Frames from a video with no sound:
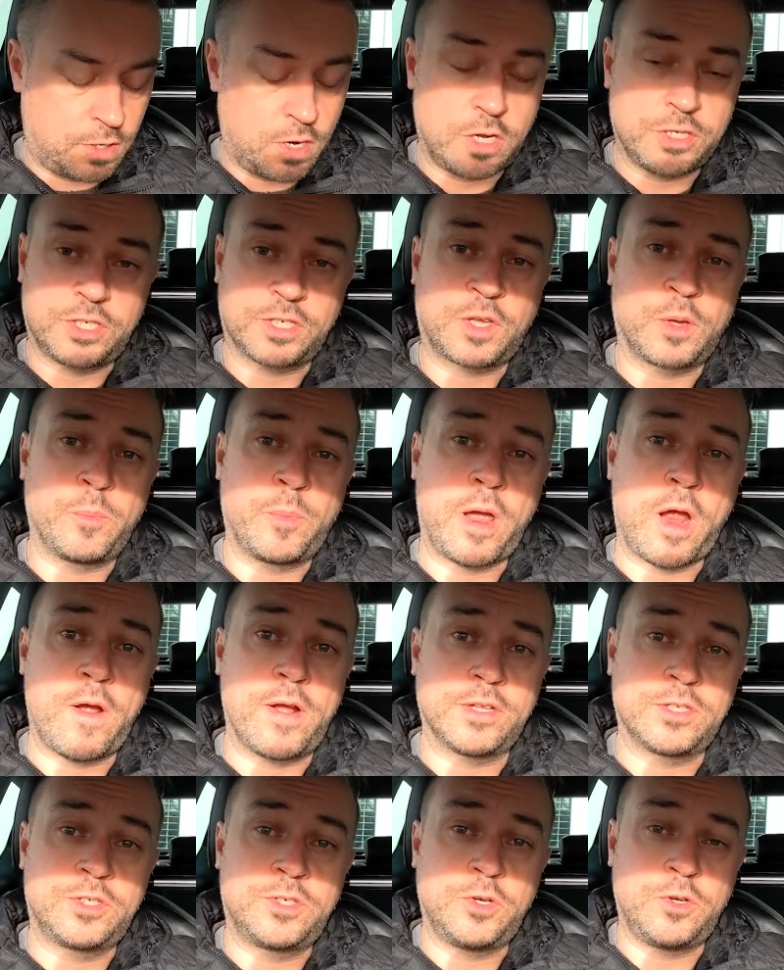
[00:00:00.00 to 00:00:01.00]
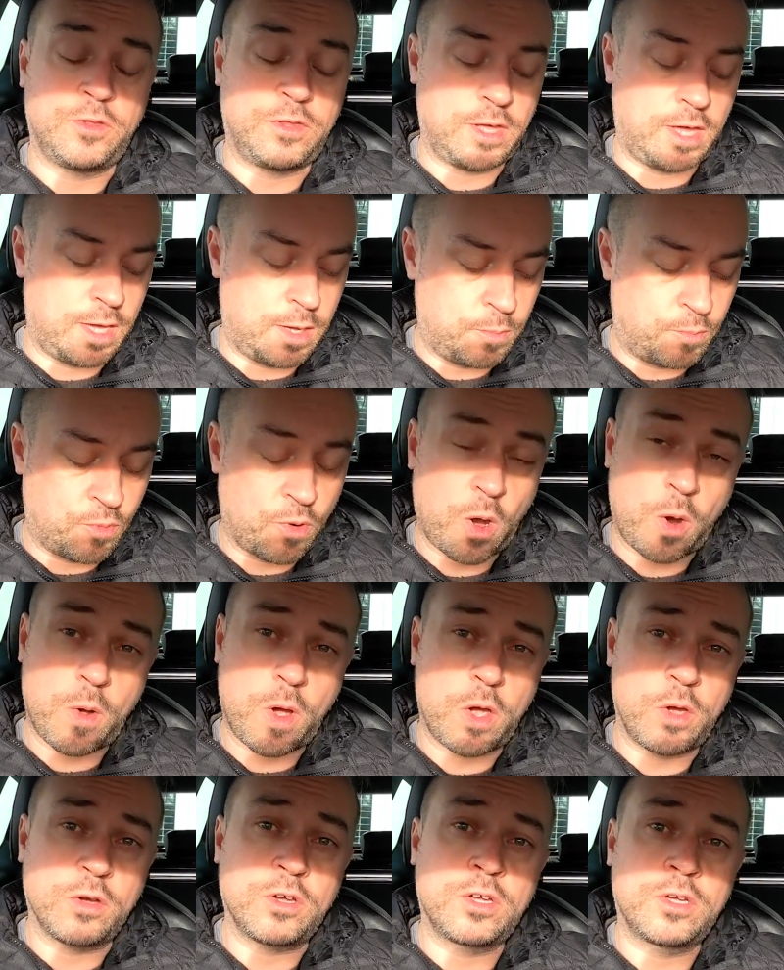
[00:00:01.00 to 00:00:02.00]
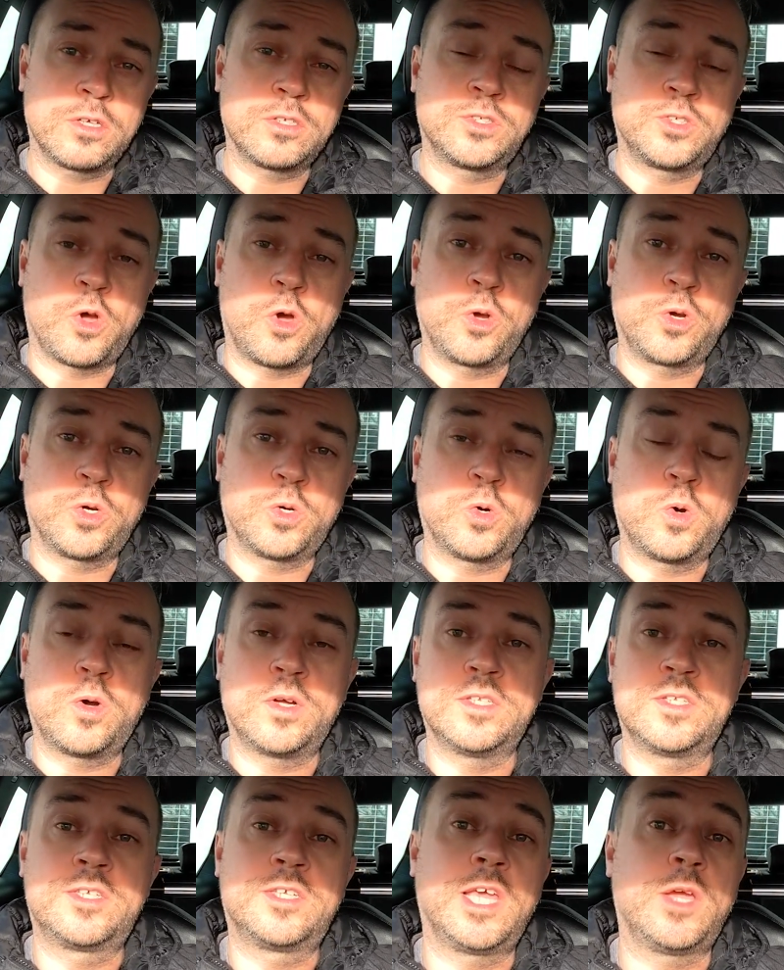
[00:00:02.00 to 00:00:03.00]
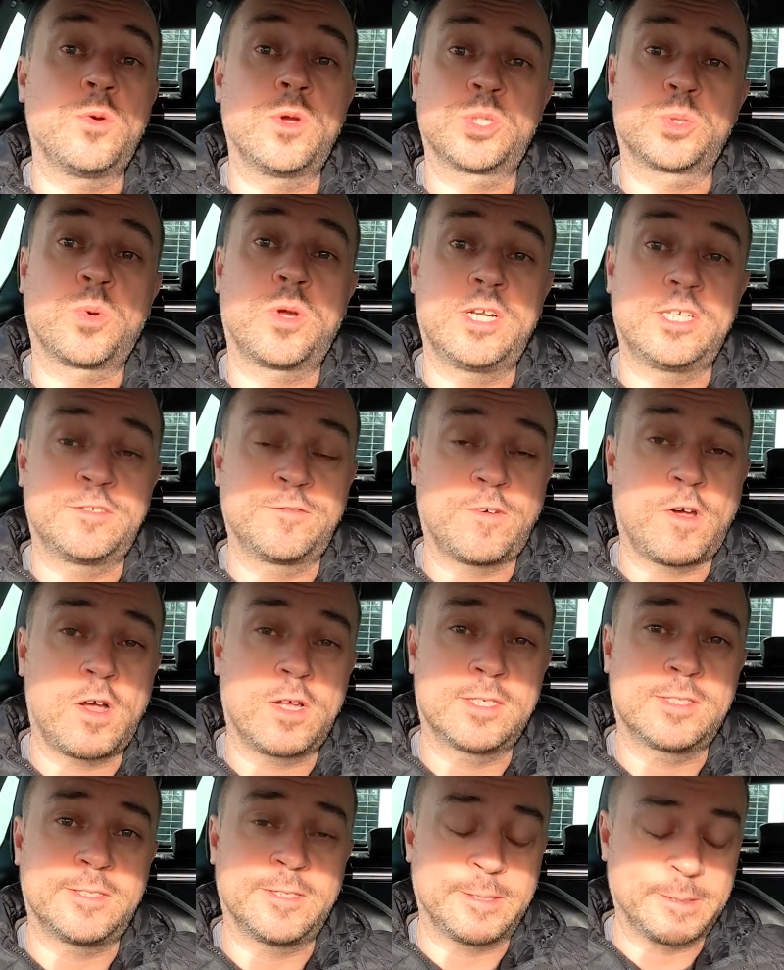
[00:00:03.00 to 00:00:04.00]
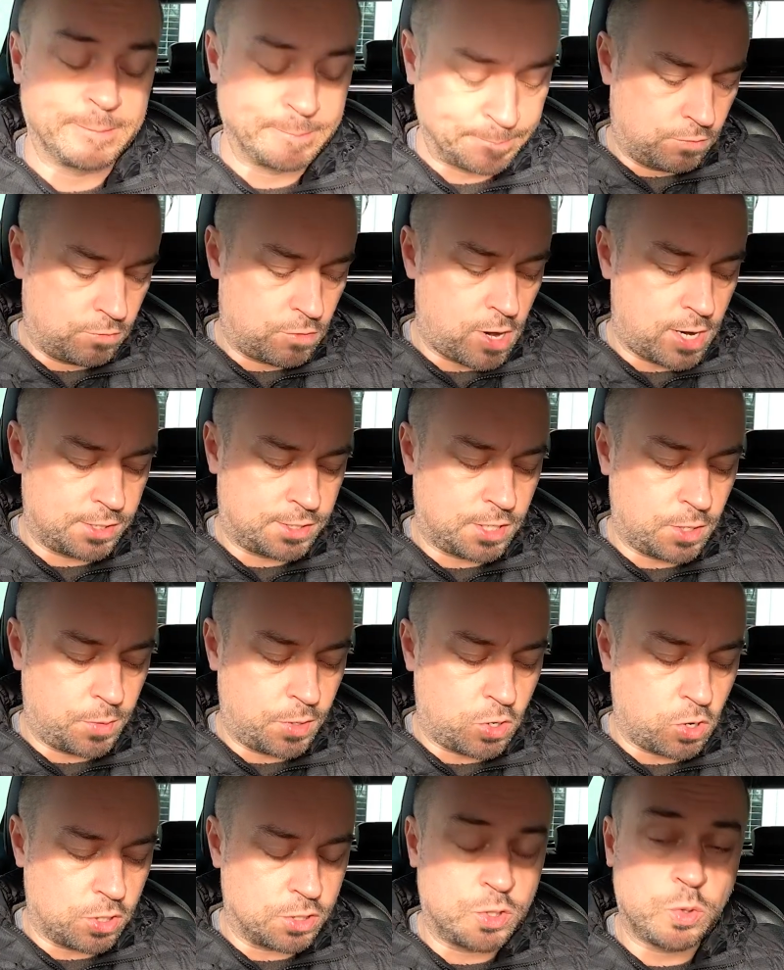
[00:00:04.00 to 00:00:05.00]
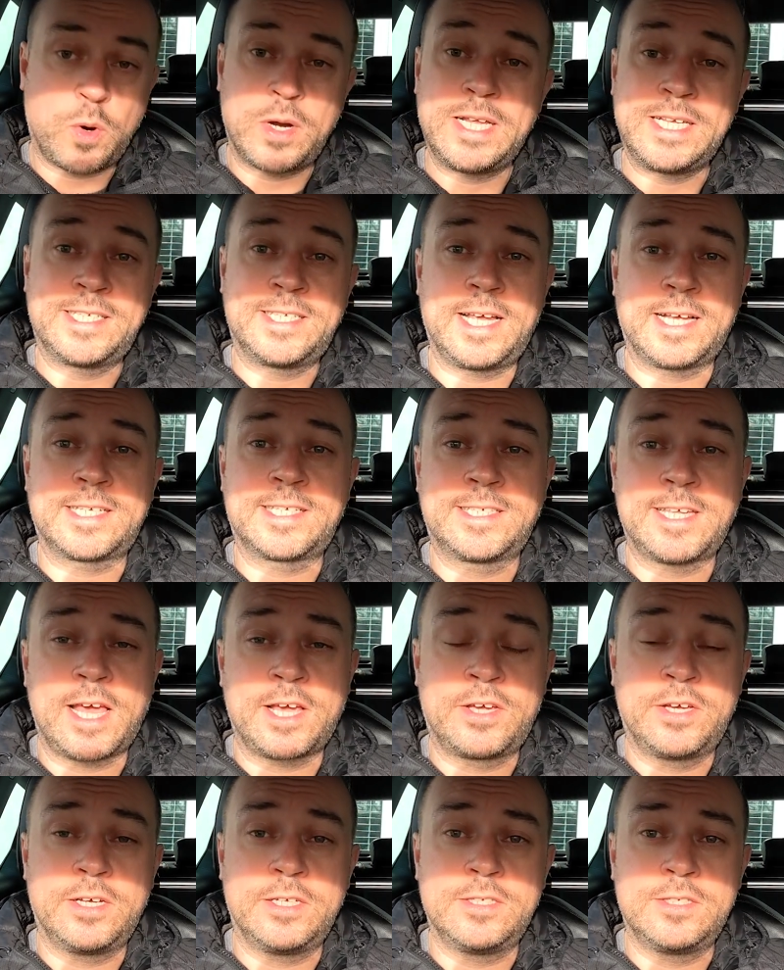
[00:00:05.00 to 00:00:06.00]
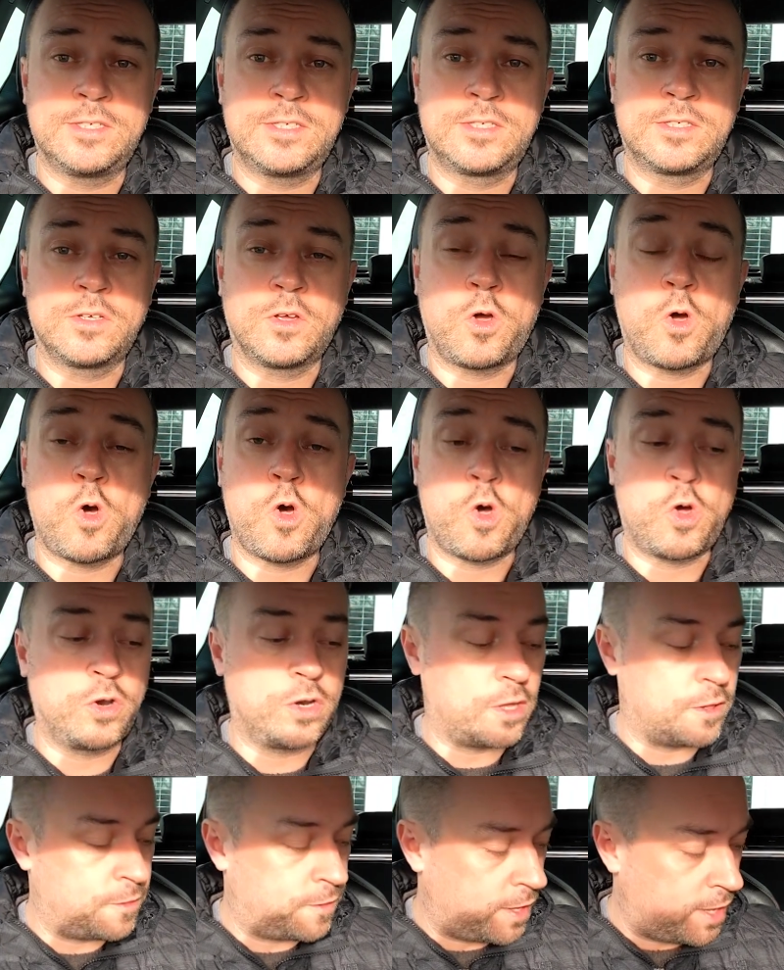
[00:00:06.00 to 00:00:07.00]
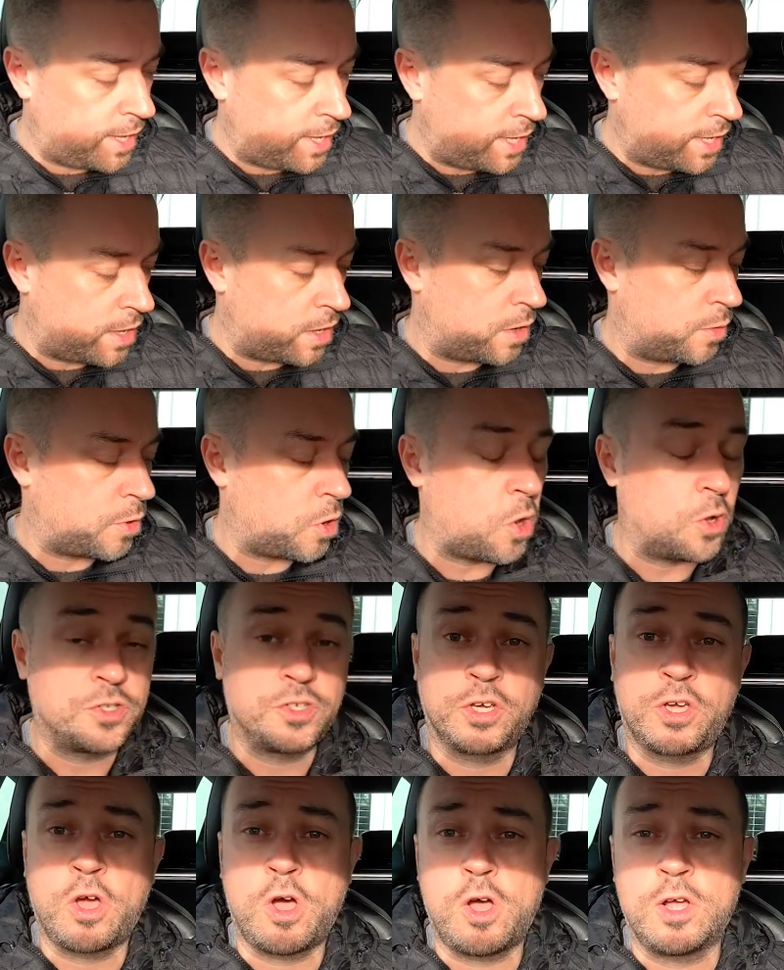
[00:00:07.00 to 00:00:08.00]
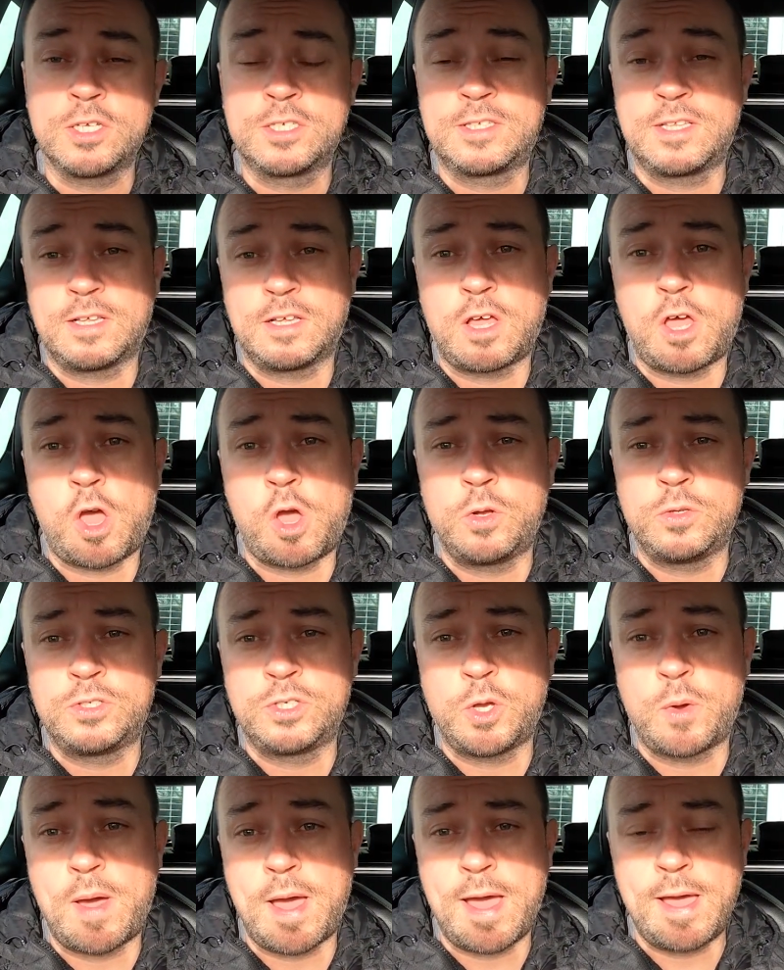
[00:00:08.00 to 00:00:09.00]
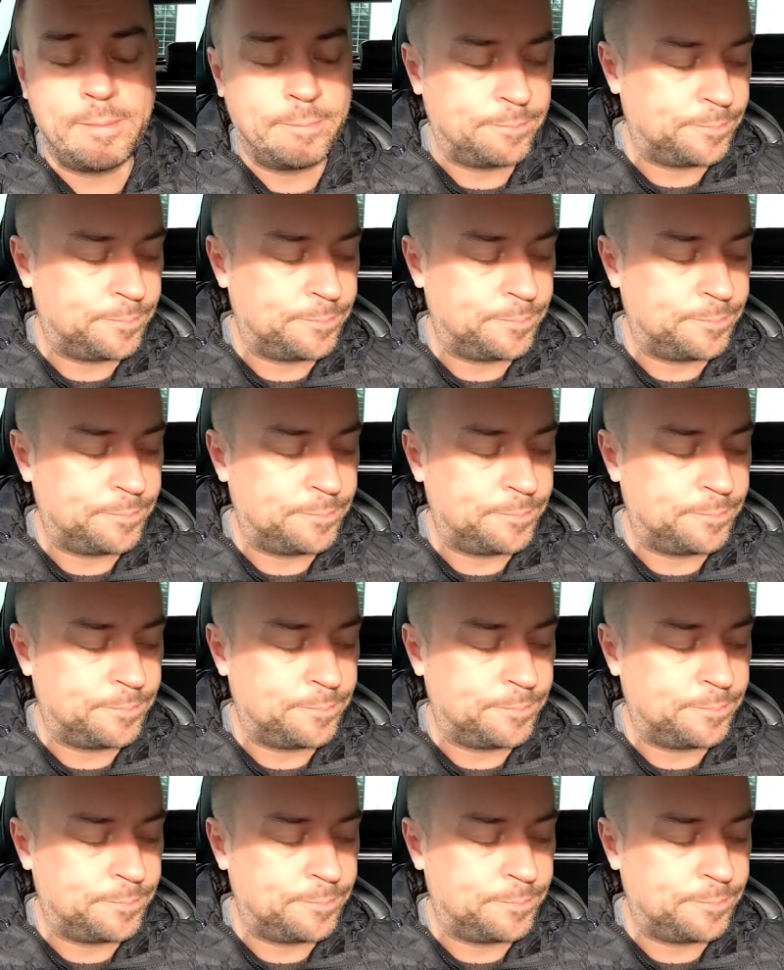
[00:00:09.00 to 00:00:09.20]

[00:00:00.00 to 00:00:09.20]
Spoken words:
and I'll just compare it to the Pro Oak dongle and see which one is faster. Right, so we've got 26 seconds on the Ottocast U2-Air.